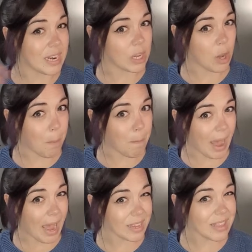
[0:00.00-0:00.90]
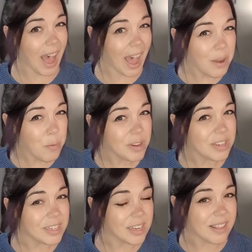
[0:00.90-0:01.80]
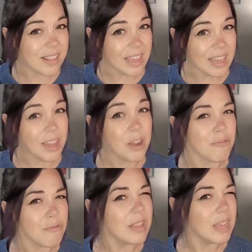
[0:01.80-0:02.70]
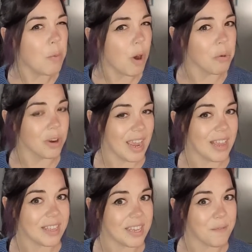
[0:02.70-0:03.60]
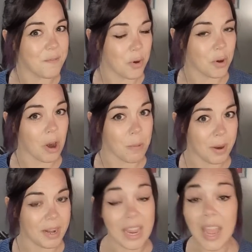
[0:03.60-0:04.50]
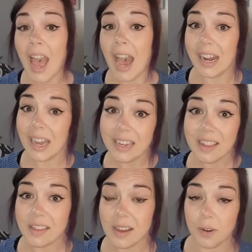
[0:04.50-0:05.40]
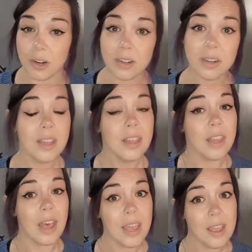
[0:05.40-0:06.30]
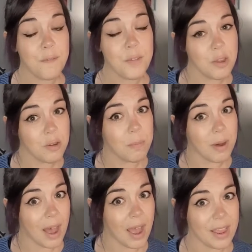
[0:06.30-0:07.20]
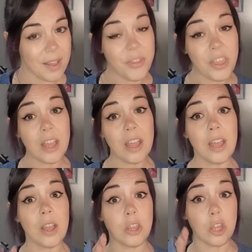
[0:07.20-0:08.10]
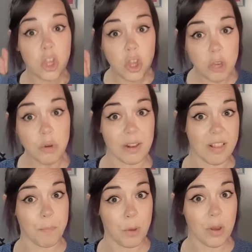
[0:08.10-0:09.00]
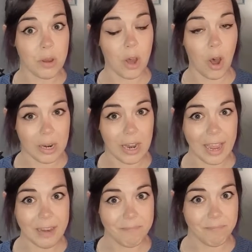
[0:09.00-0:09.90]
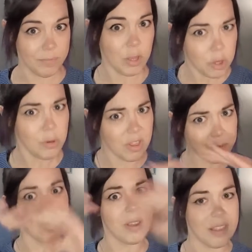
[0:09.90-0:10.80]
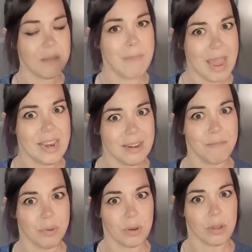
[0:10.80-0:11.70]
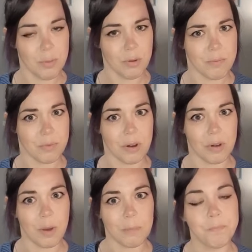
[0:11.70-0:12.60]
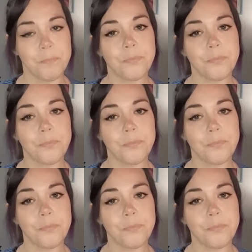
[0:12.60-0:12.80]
the compact, I wanted to see really what we're getting for our money. And I discovered that if you buy the student's book online, the student's book is the main book, the most important one,